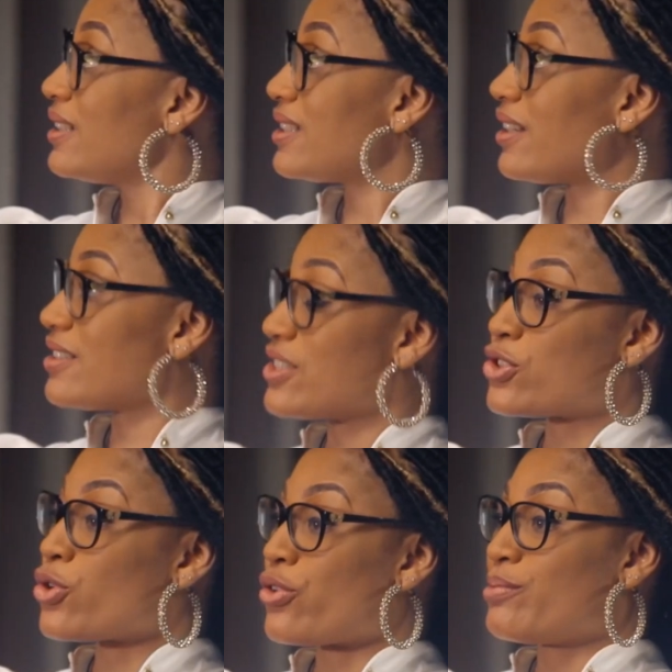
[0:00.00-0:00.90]
tell us the
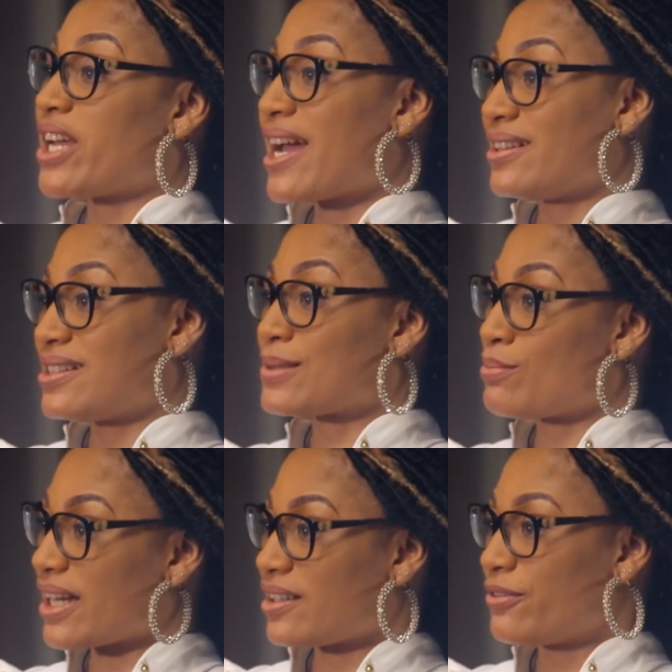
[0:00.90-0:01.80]
story behind this
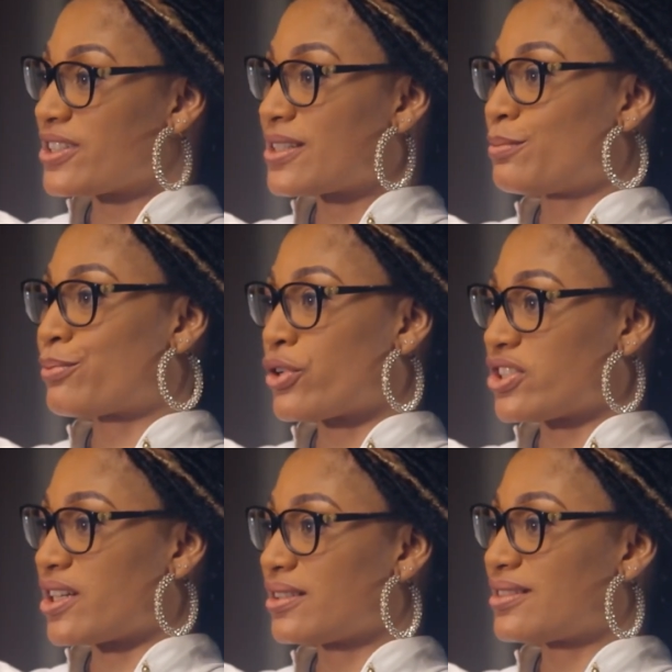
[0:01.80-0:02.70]
magnificent
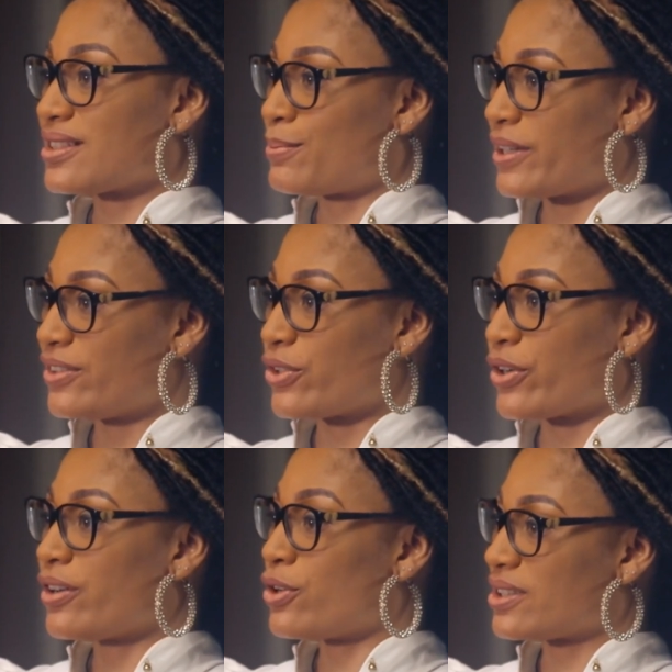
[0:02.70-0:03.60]
project, the Splendor
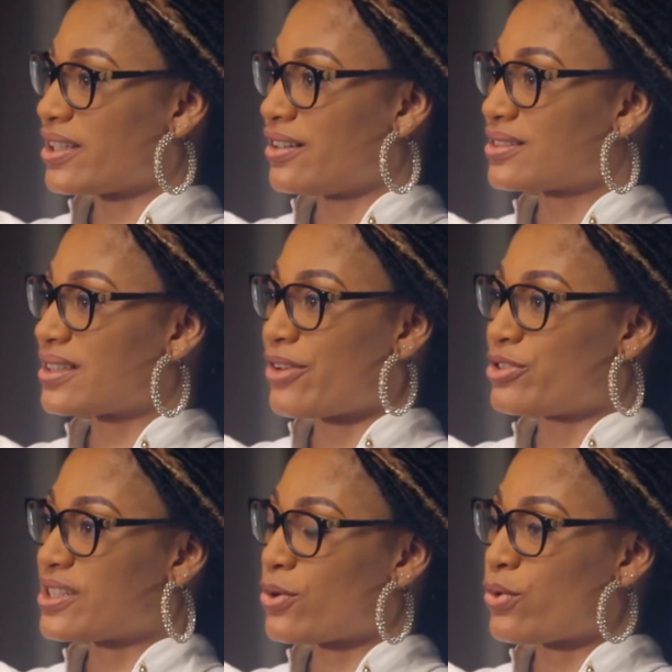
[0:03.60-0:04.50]
Hotels and
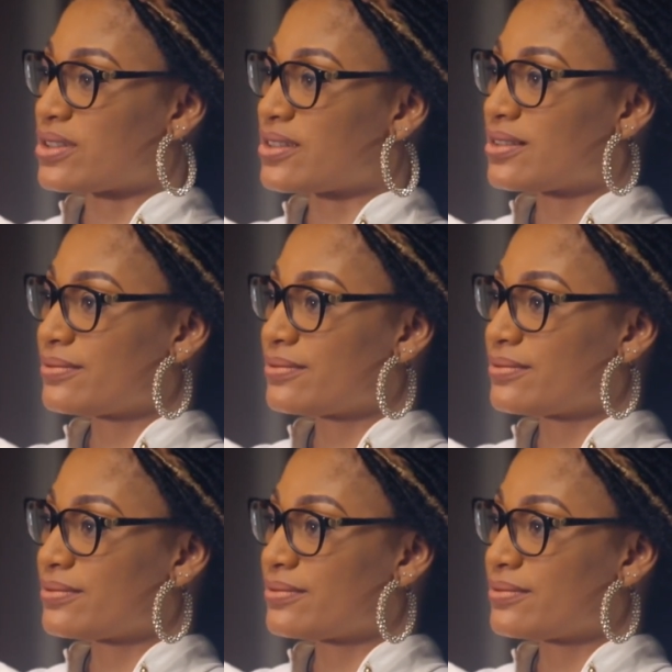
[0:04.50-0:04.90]
Resorts?